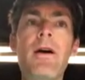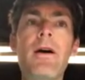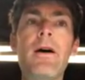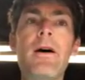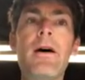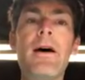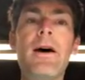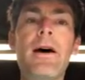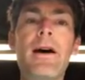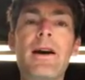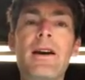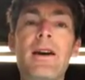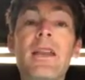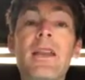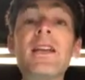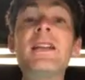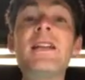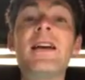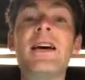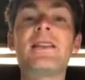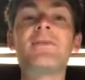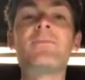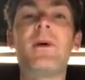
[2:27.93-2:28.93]

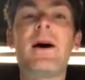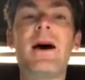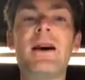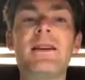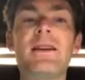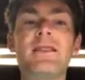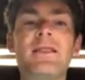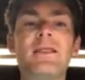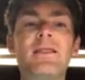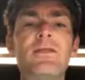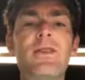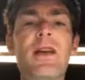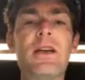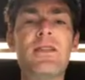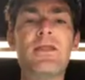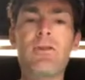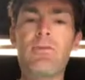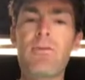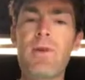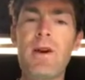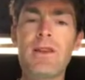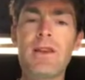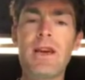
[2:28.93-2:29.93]
Kleenex boxes, not the
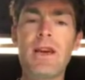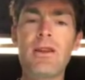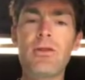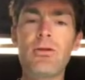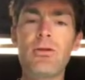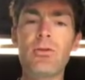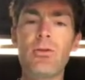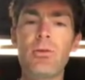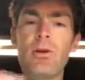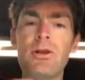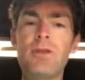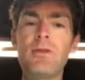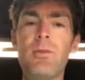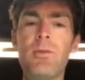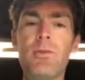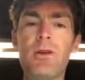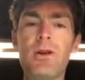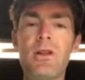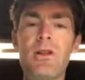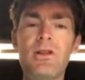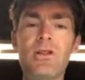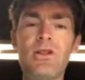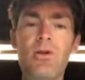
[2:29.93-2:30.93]
rectangular ones, but one
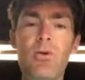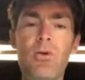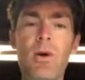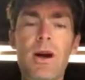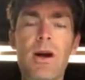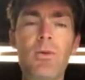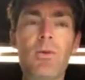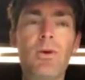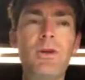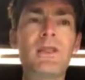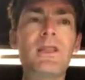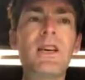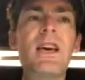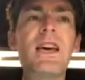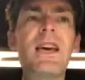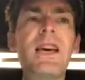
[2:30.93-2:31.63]
of the square ones.